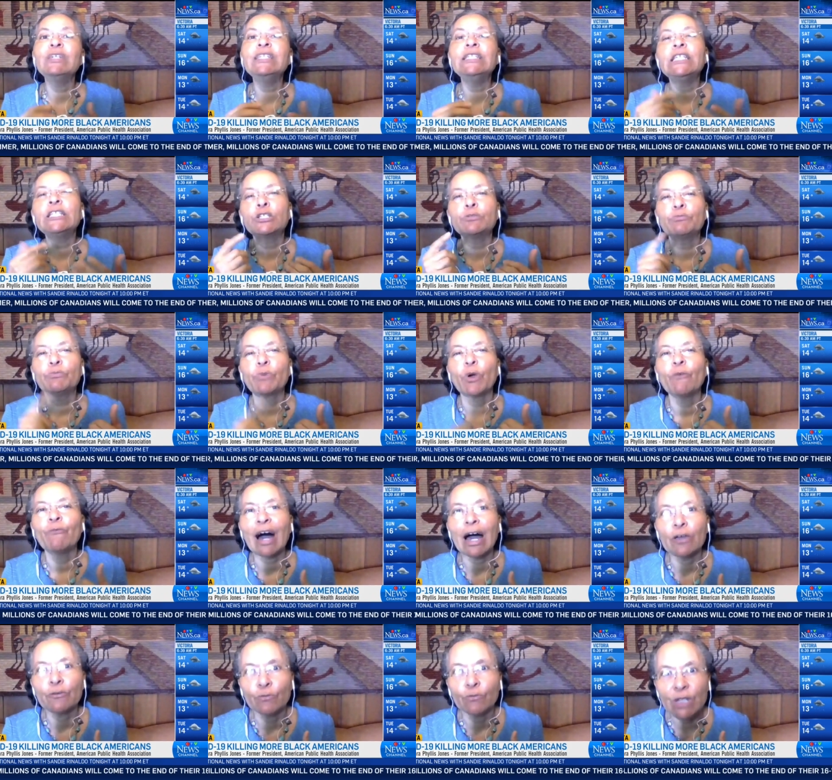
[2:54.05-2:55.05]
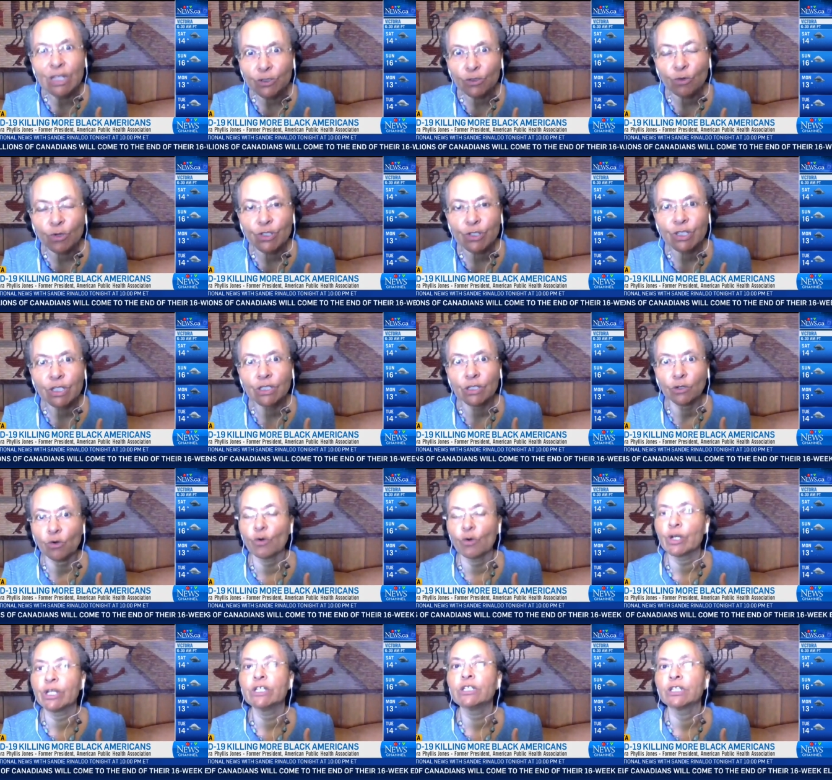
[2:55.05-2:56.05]
We need to provide resources
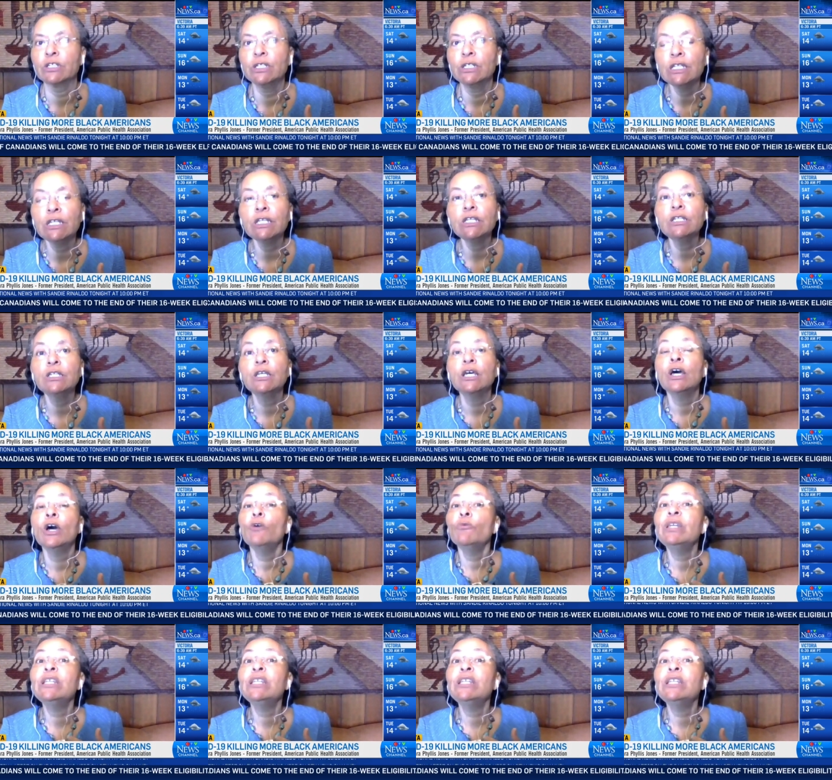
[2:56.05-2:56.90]
according to need.